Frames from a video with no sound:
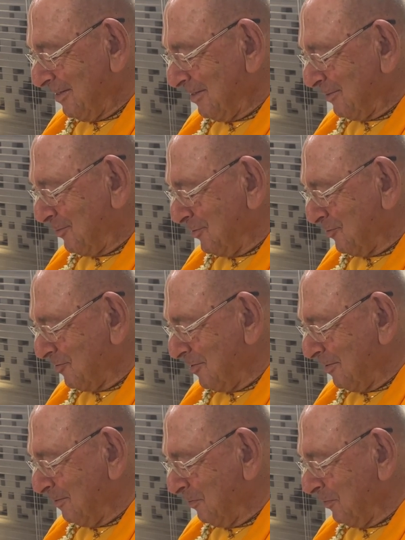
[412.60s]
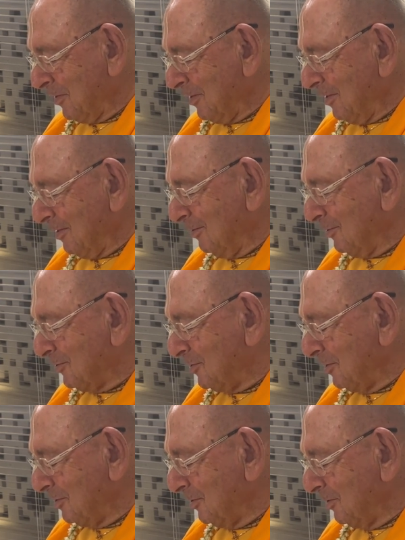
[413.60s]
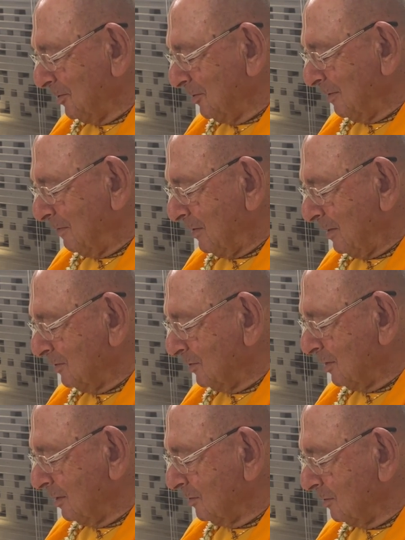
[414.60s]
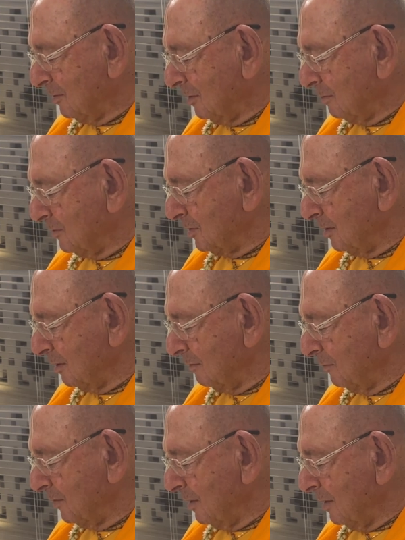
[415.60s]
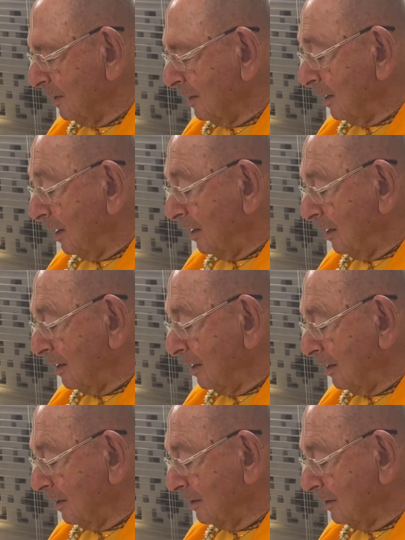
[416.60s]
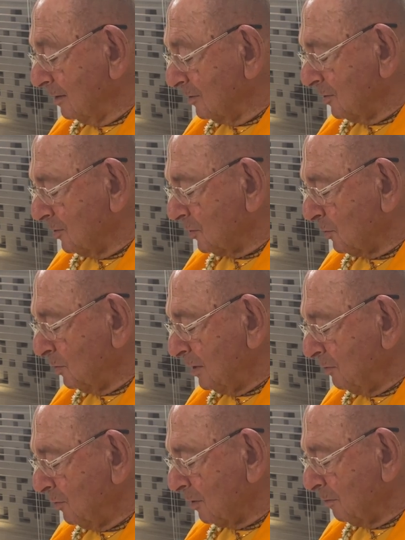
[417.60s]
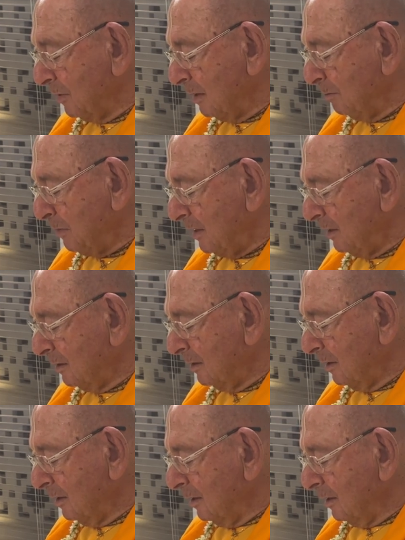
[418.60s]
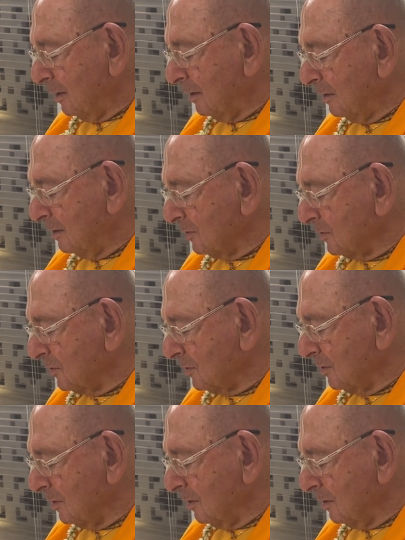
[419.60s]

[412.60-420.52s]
Krishna looks at her and then says to himself, ah, is this Queen Rukmini? It is.